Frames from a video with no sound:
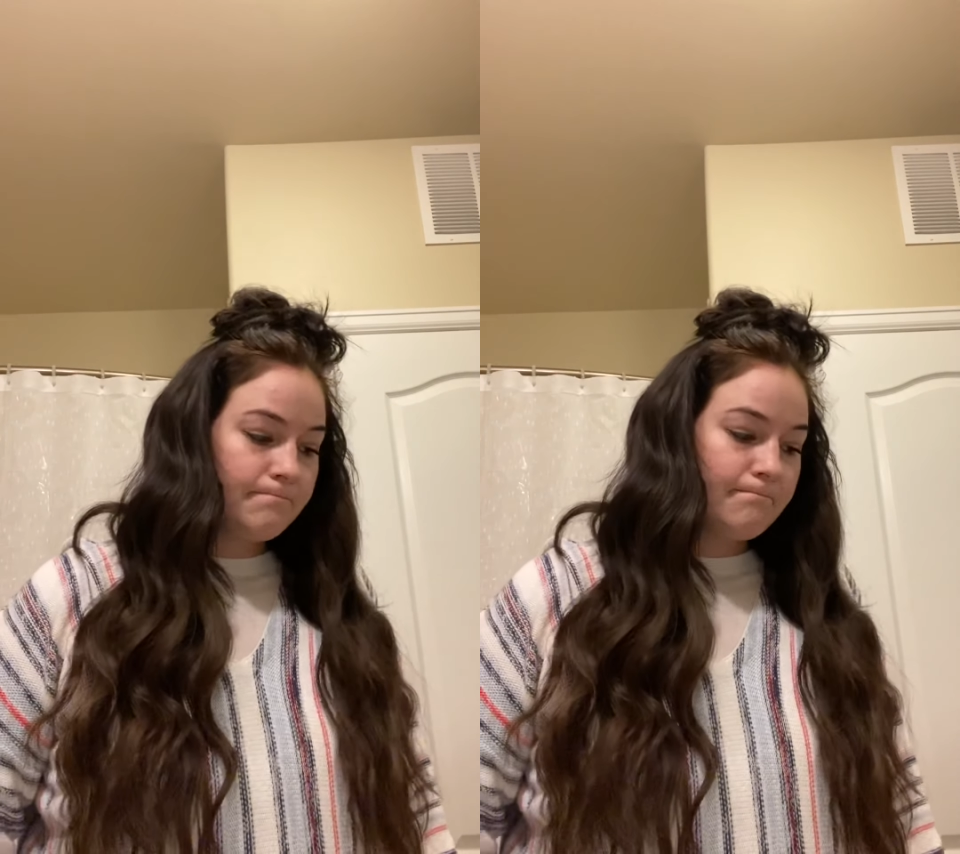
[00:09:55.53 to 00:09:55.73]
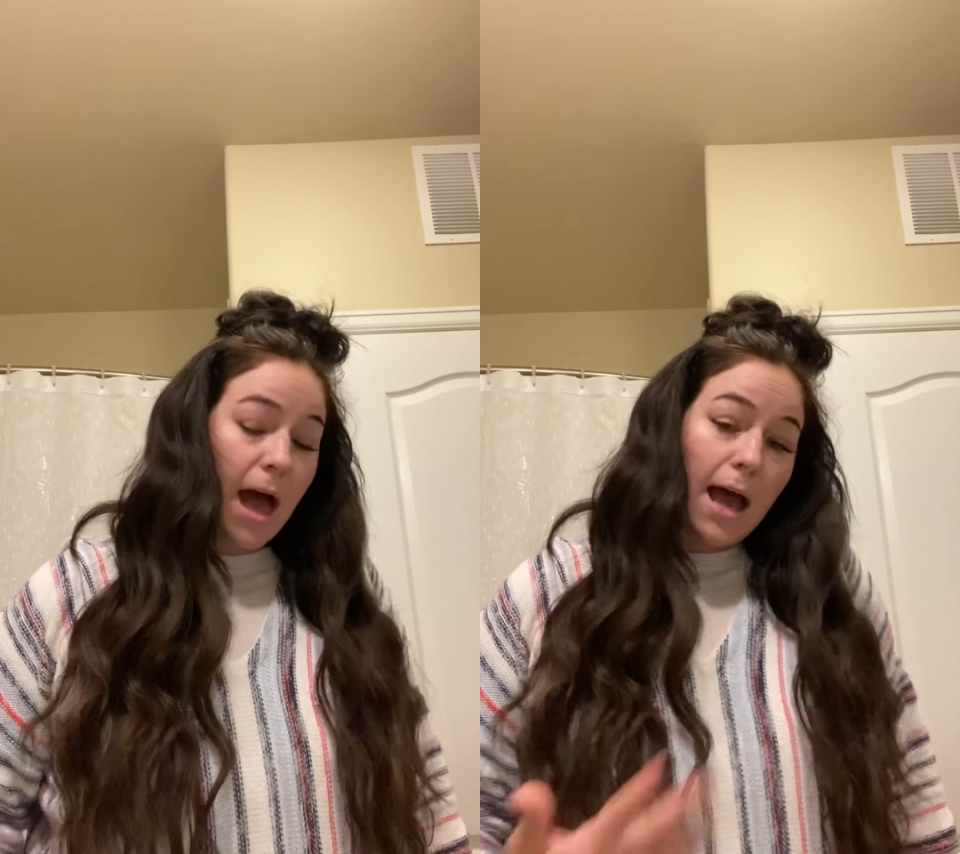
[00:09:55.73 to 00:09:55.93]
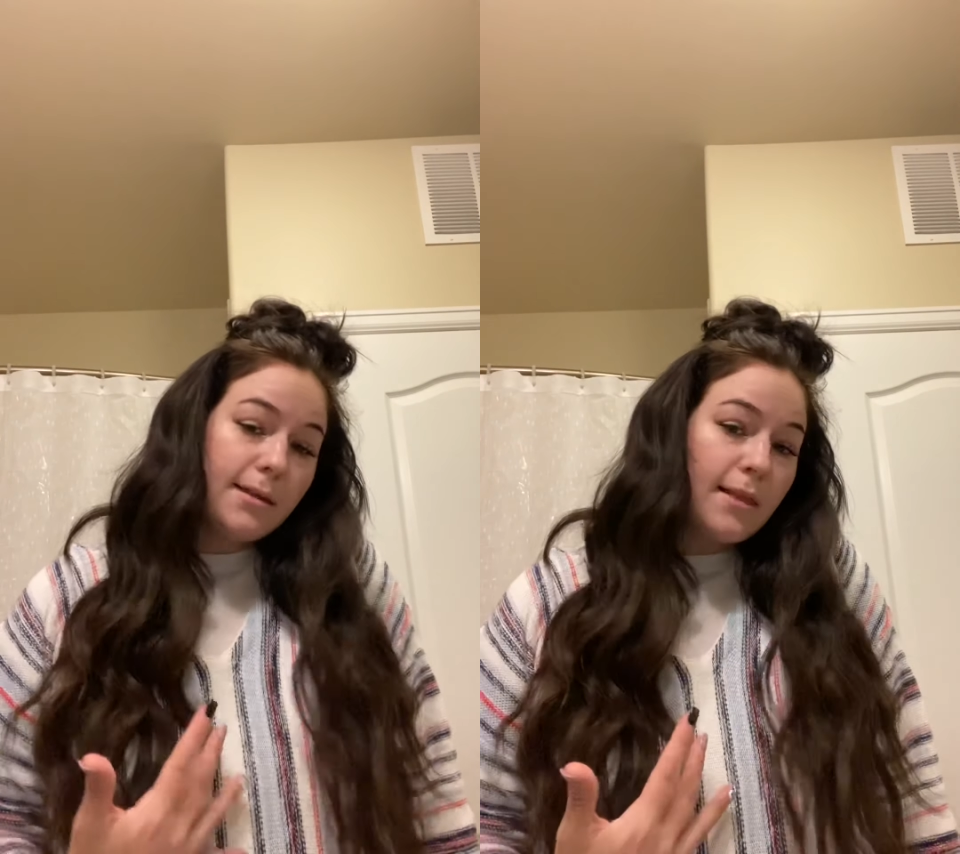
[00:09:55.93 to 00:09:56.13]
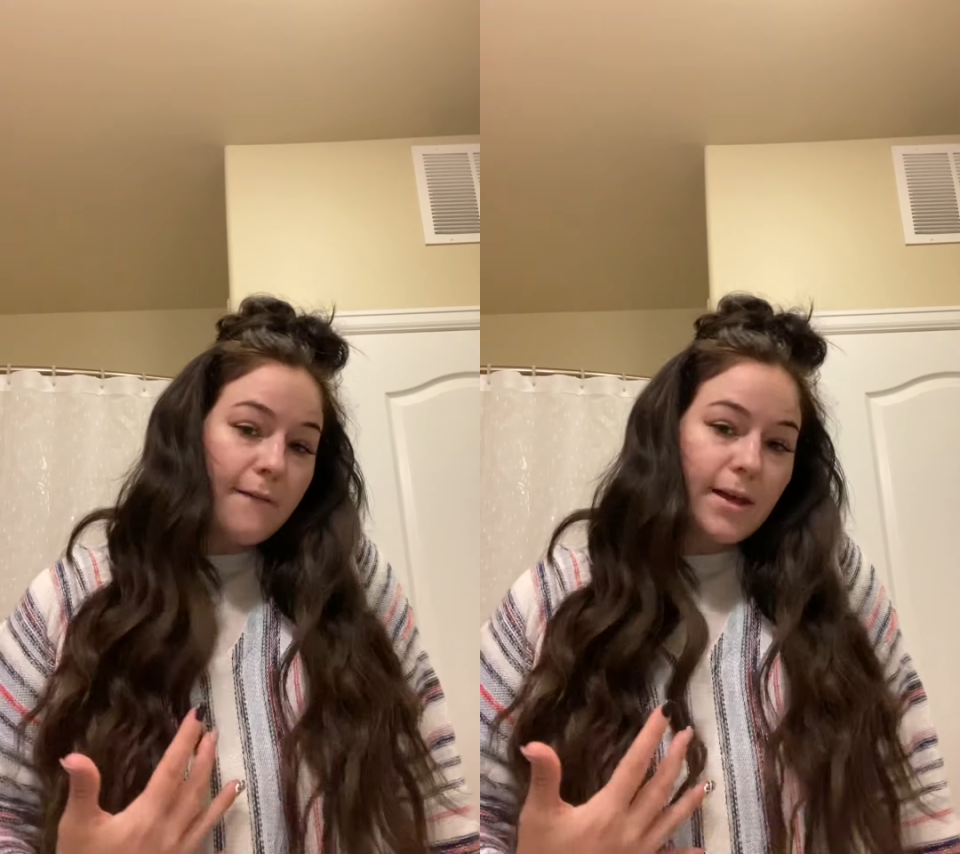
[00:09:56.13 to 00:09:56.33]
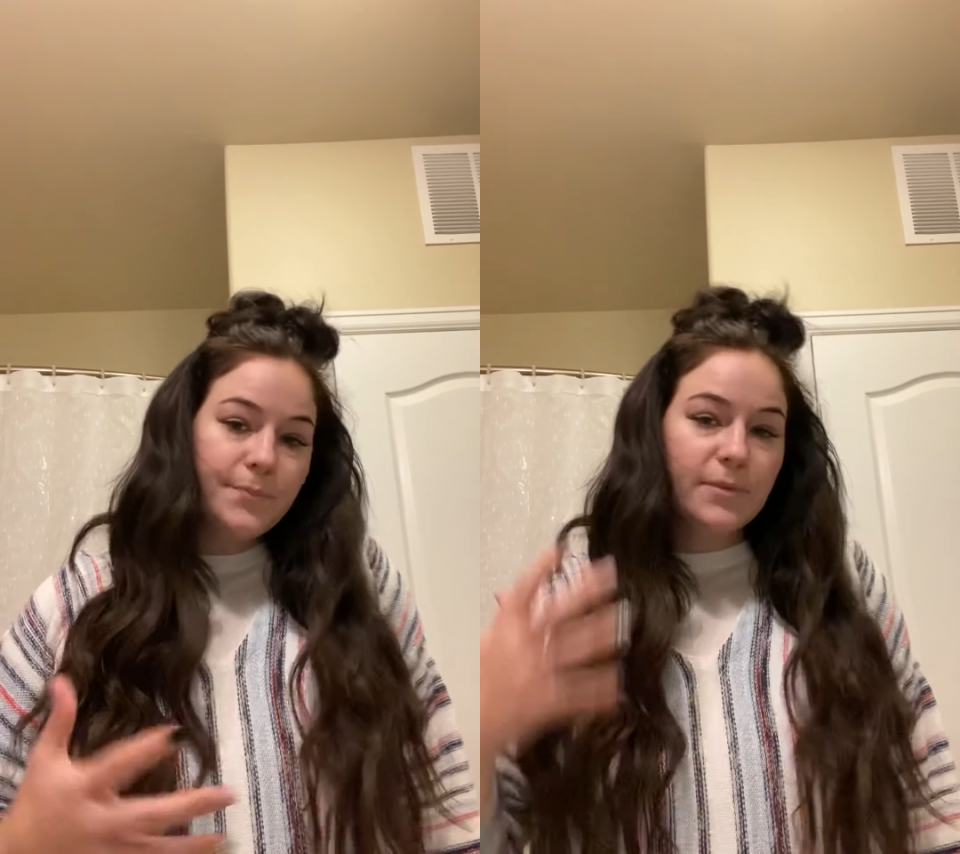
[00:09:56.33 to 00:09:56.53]
I love
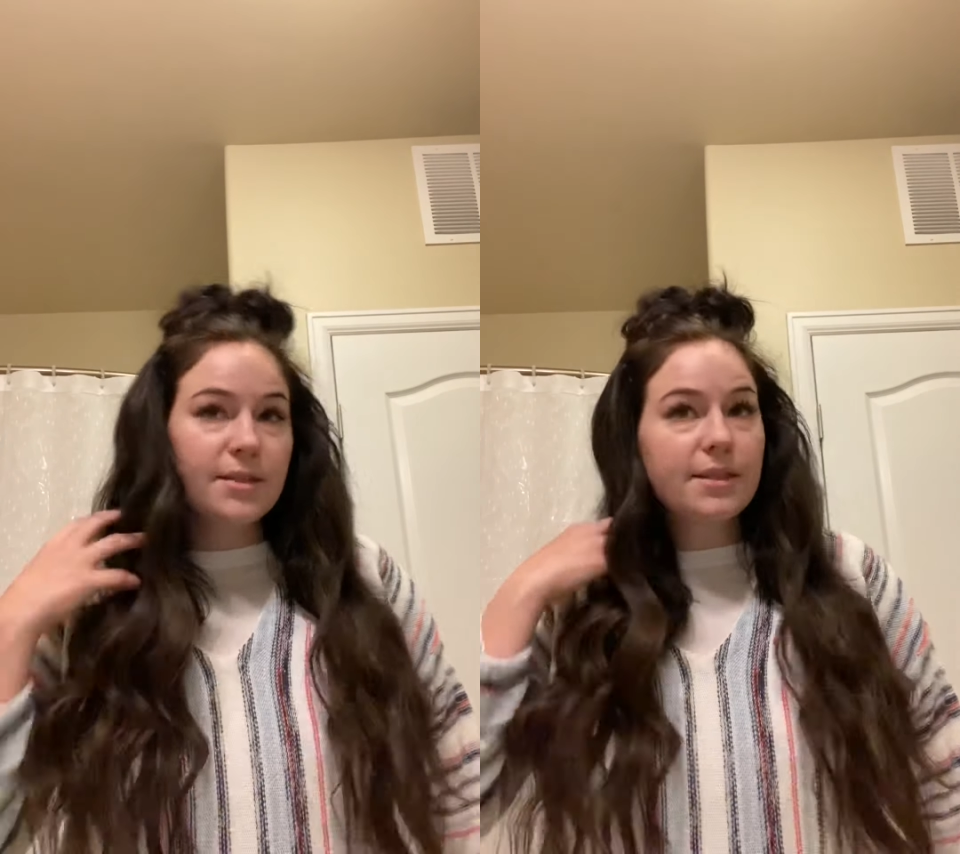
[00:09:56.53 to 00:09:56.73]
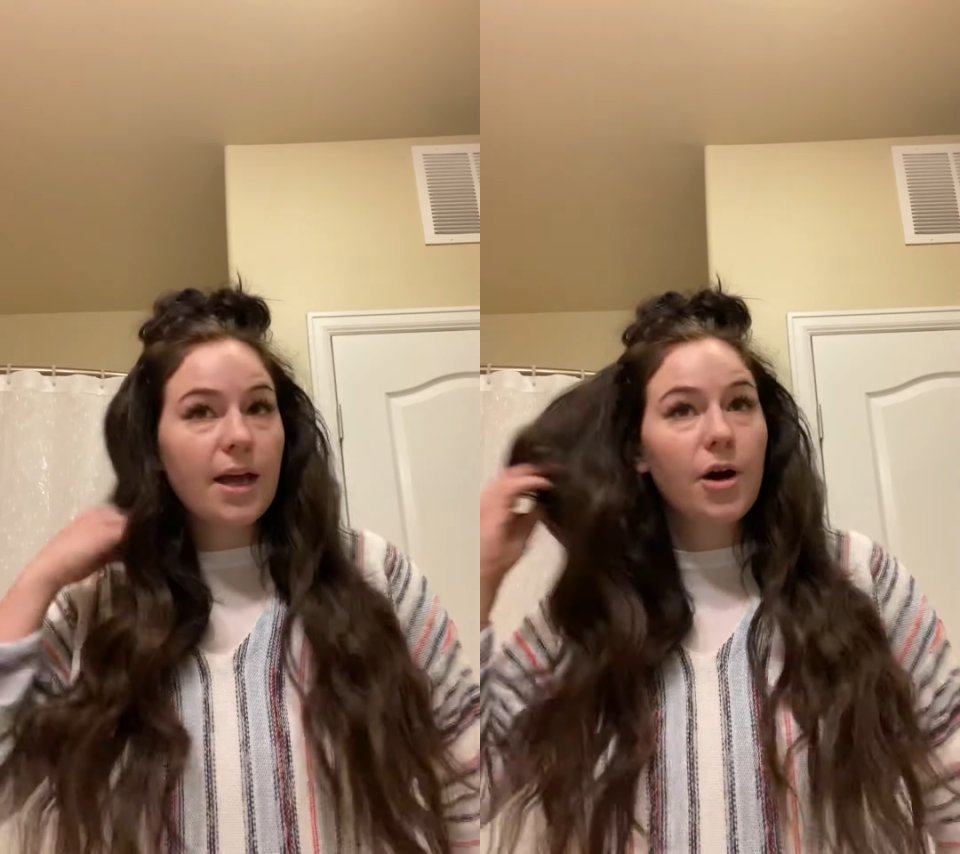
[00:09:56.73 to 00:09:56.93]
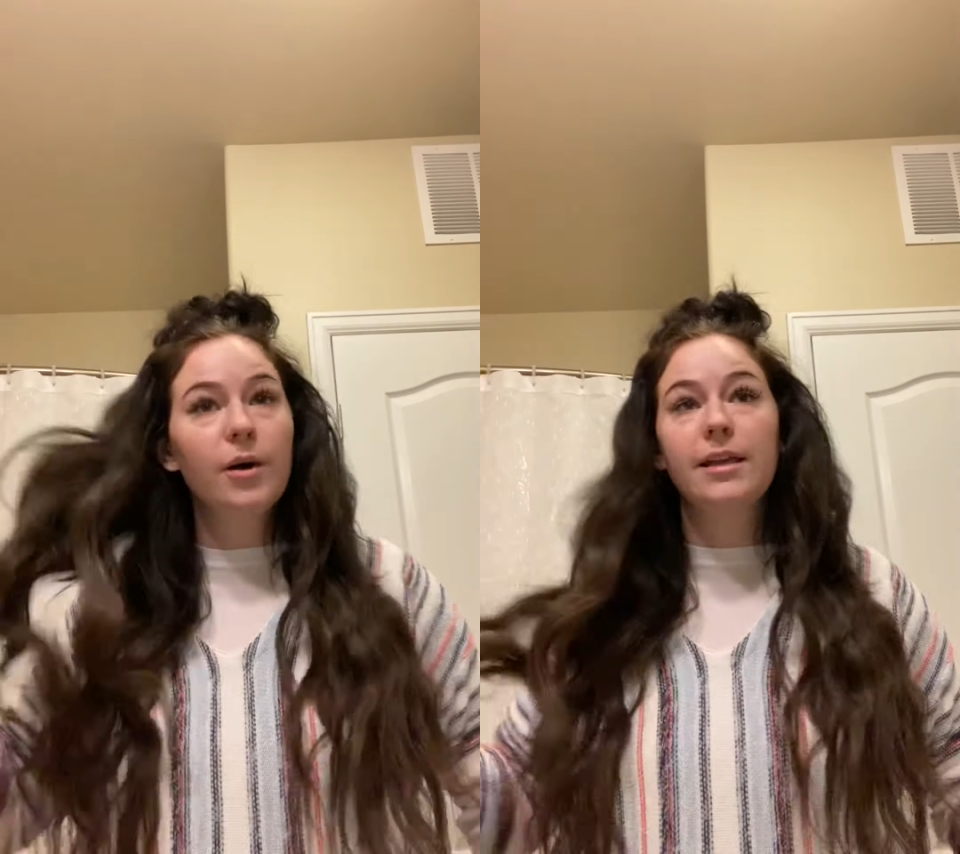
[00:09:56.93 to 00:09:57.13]
it. So